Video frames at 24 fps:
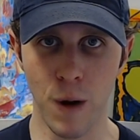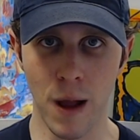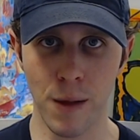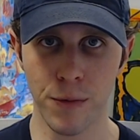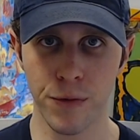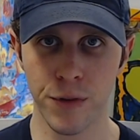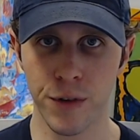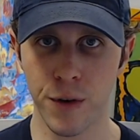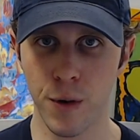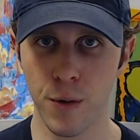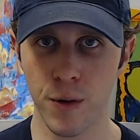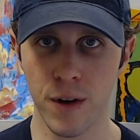
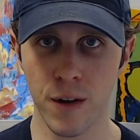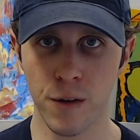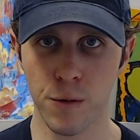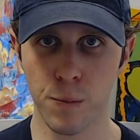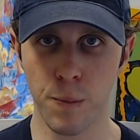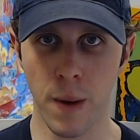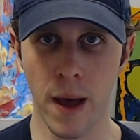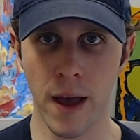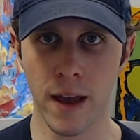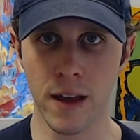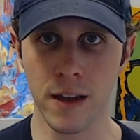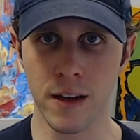Roundstone has
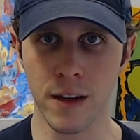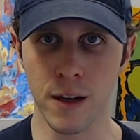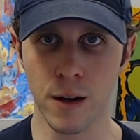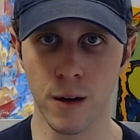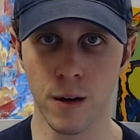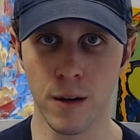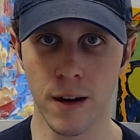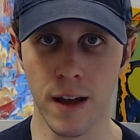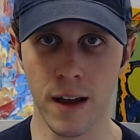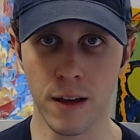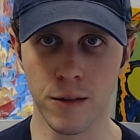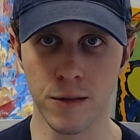
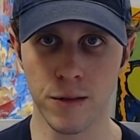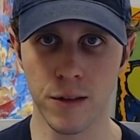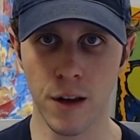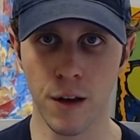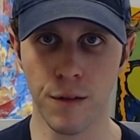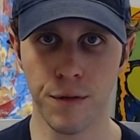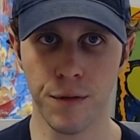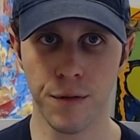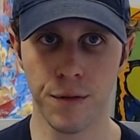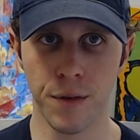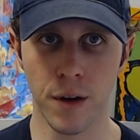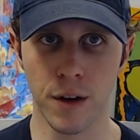pioneered a
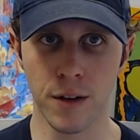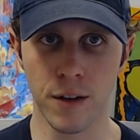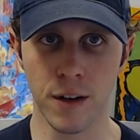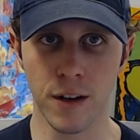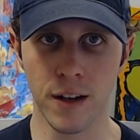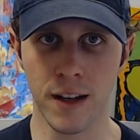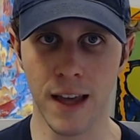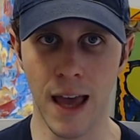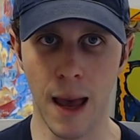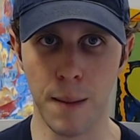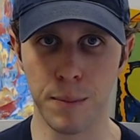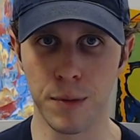
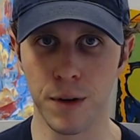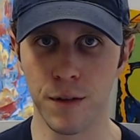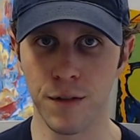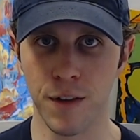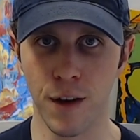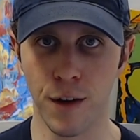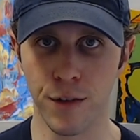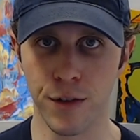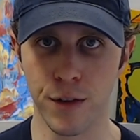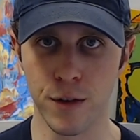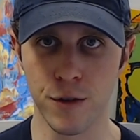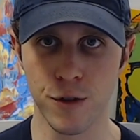self-funded captive
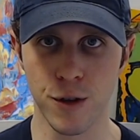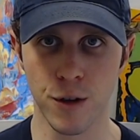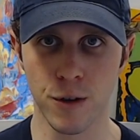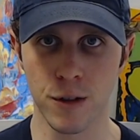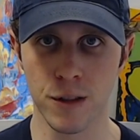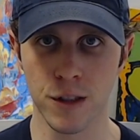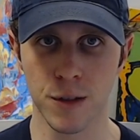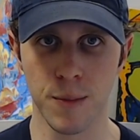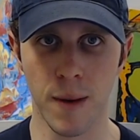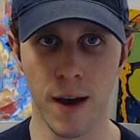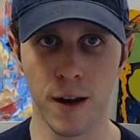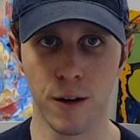health
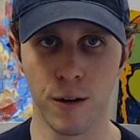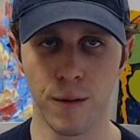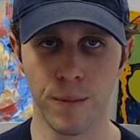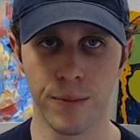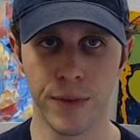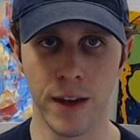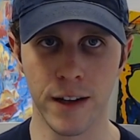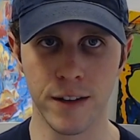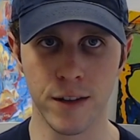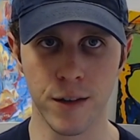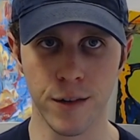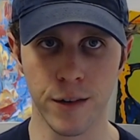insurance model
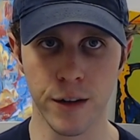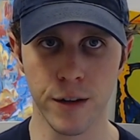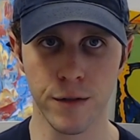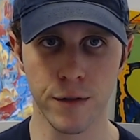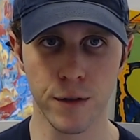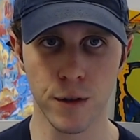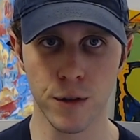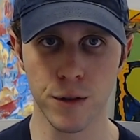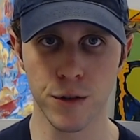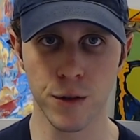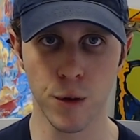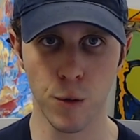that
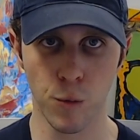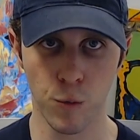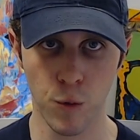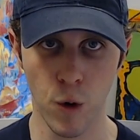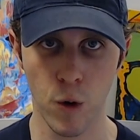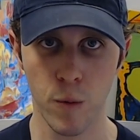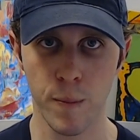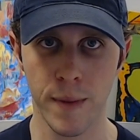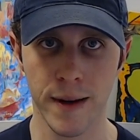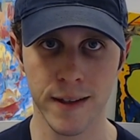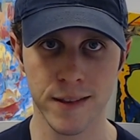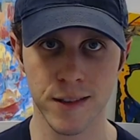delivers
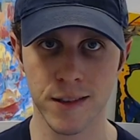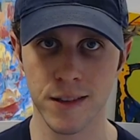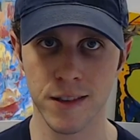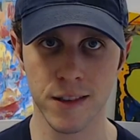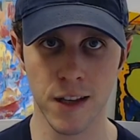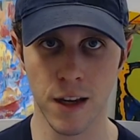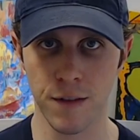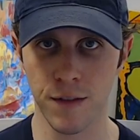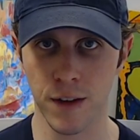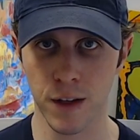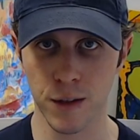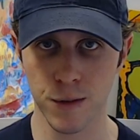robust
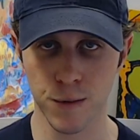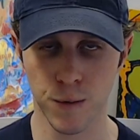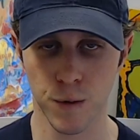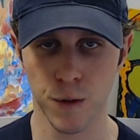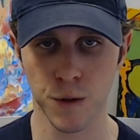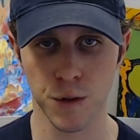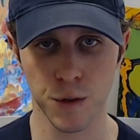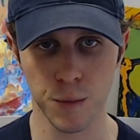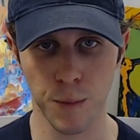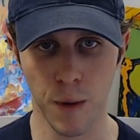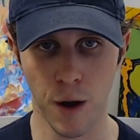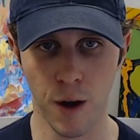savings
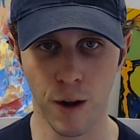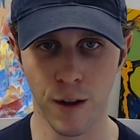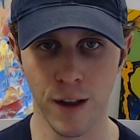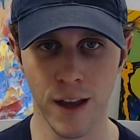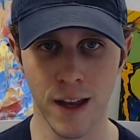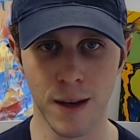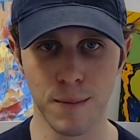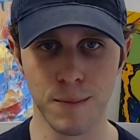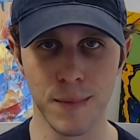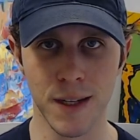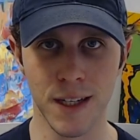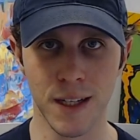for small
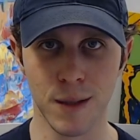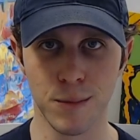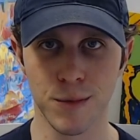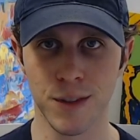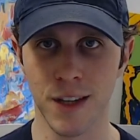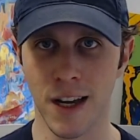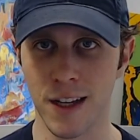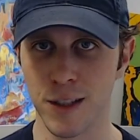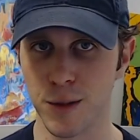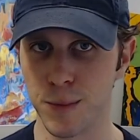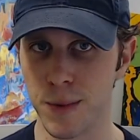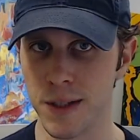and
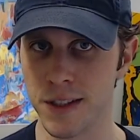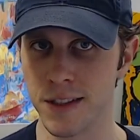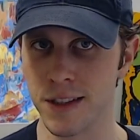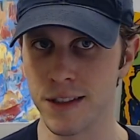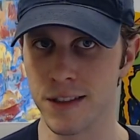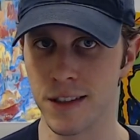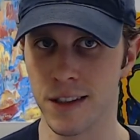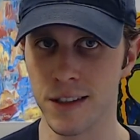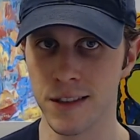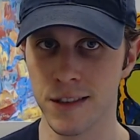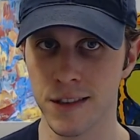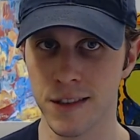medium-sized
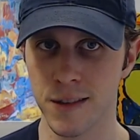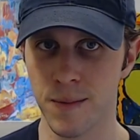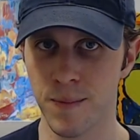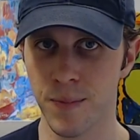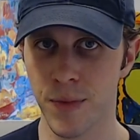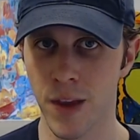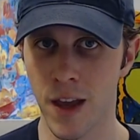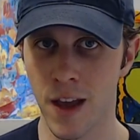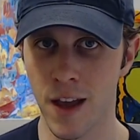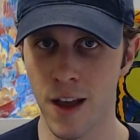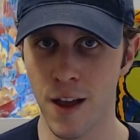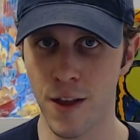businesses.
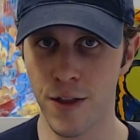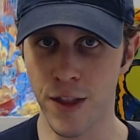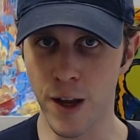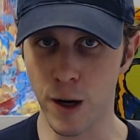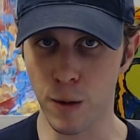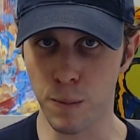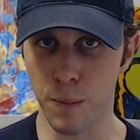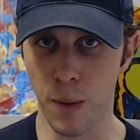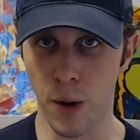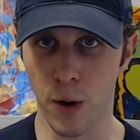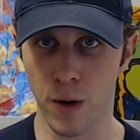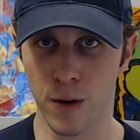They
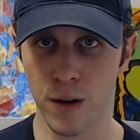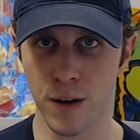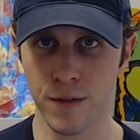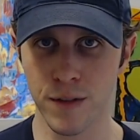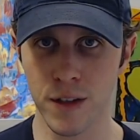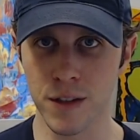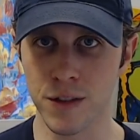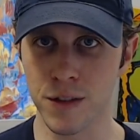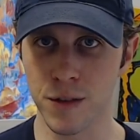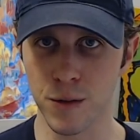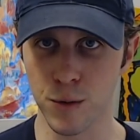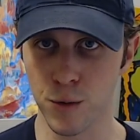are part of
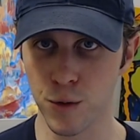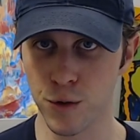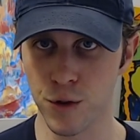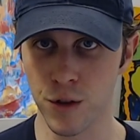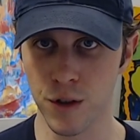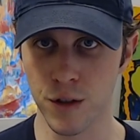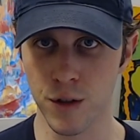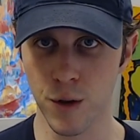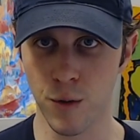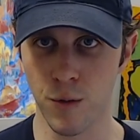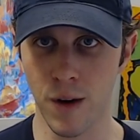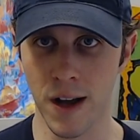the
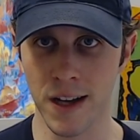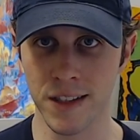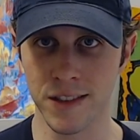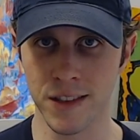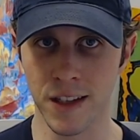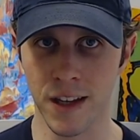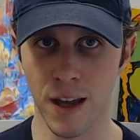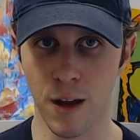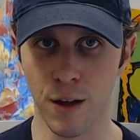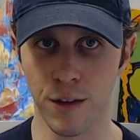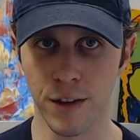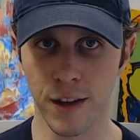solution to
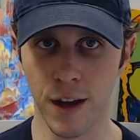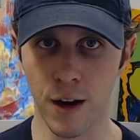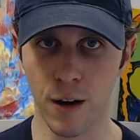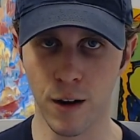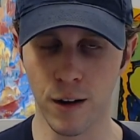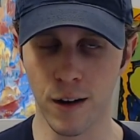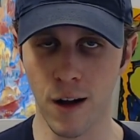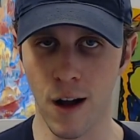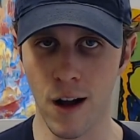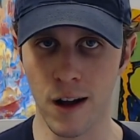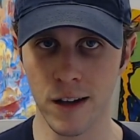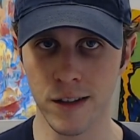rising
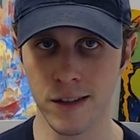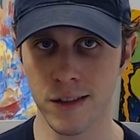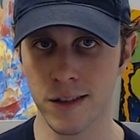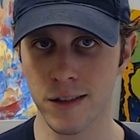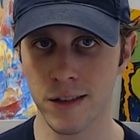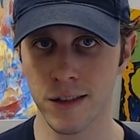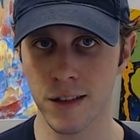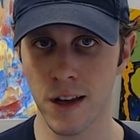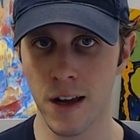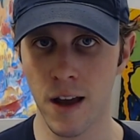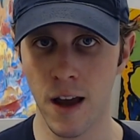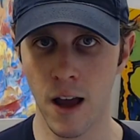healthcare
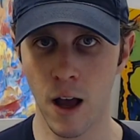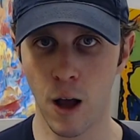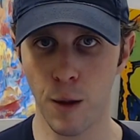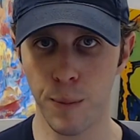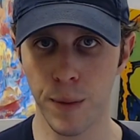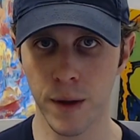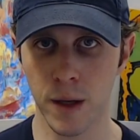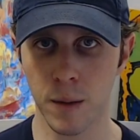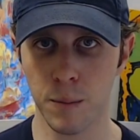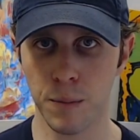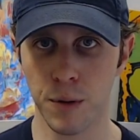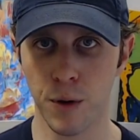costs,
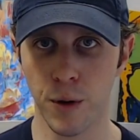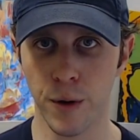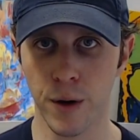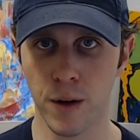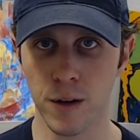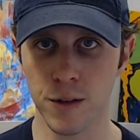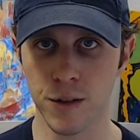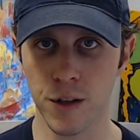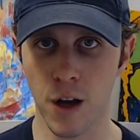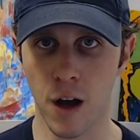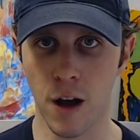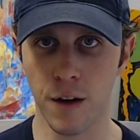helping
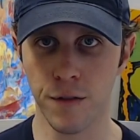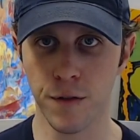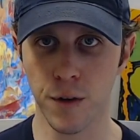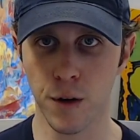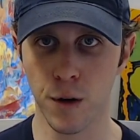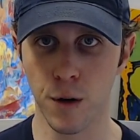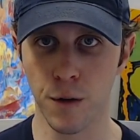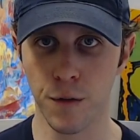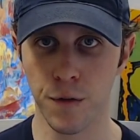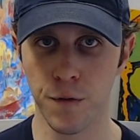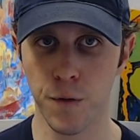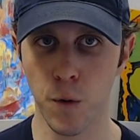employers
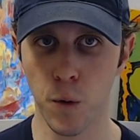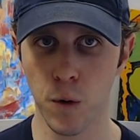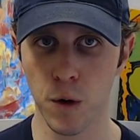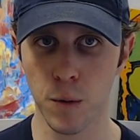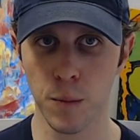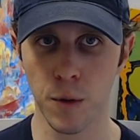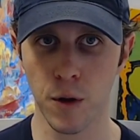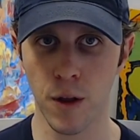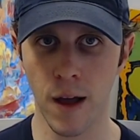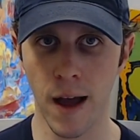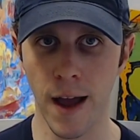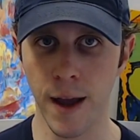offer
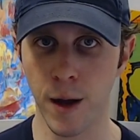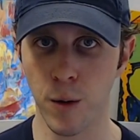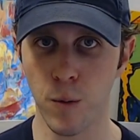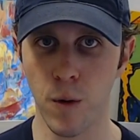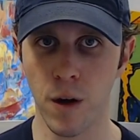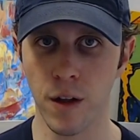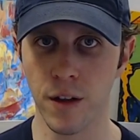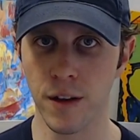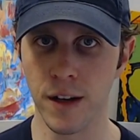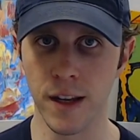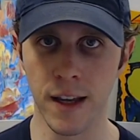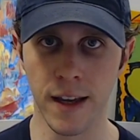affordable,
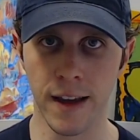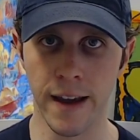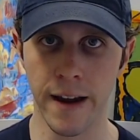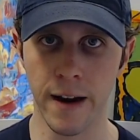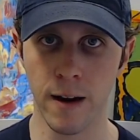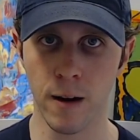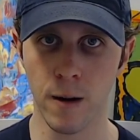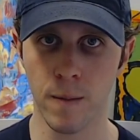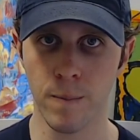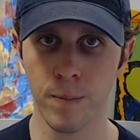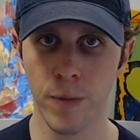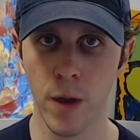high-quality
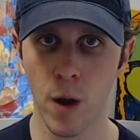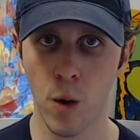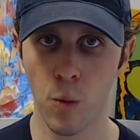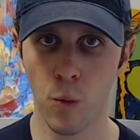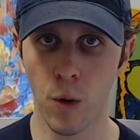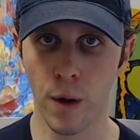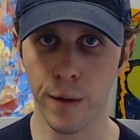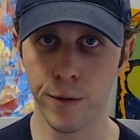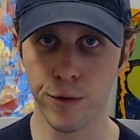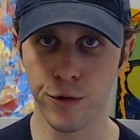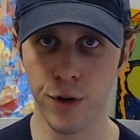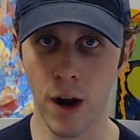care
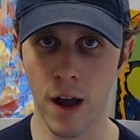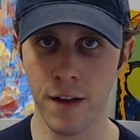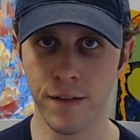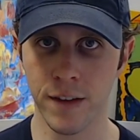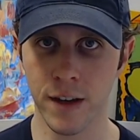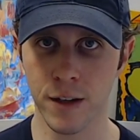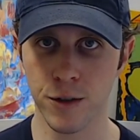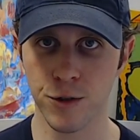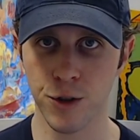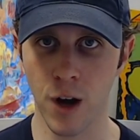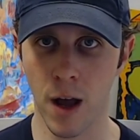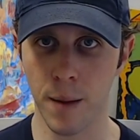while
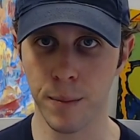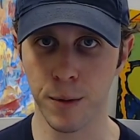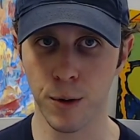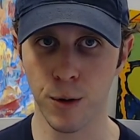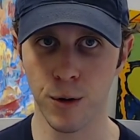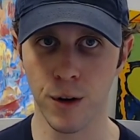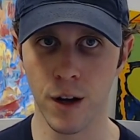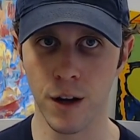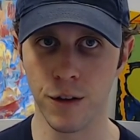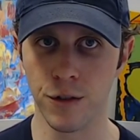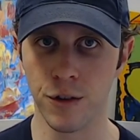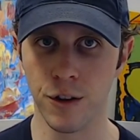driving job
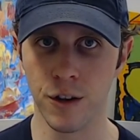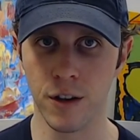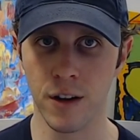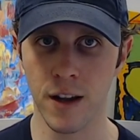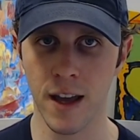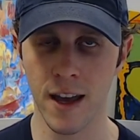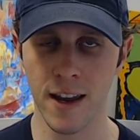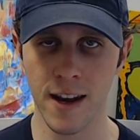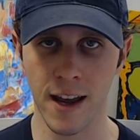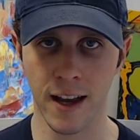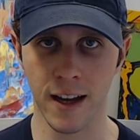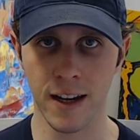
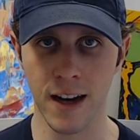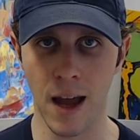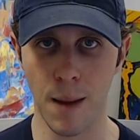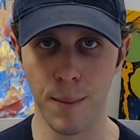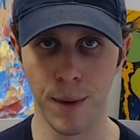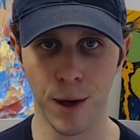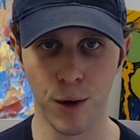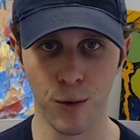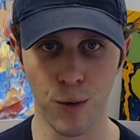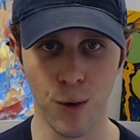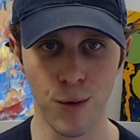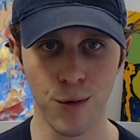creation and
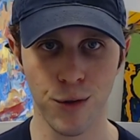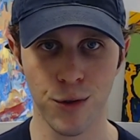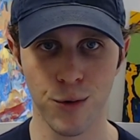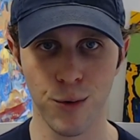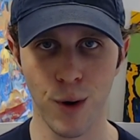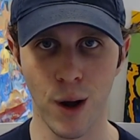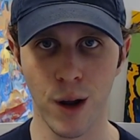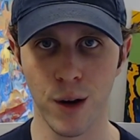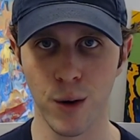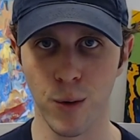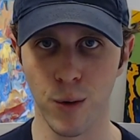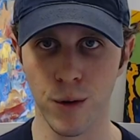economic growth
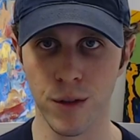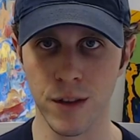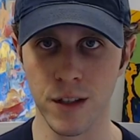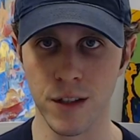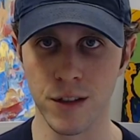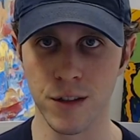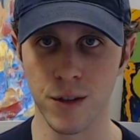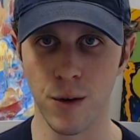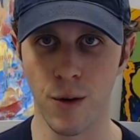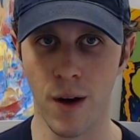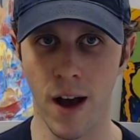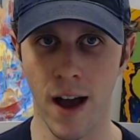throughout
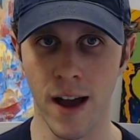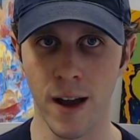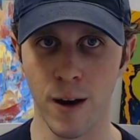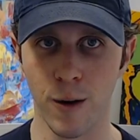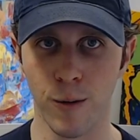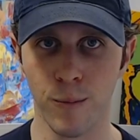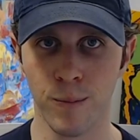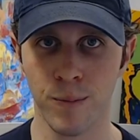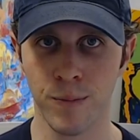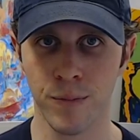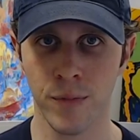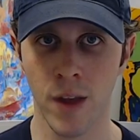Northeast
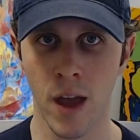Ohio.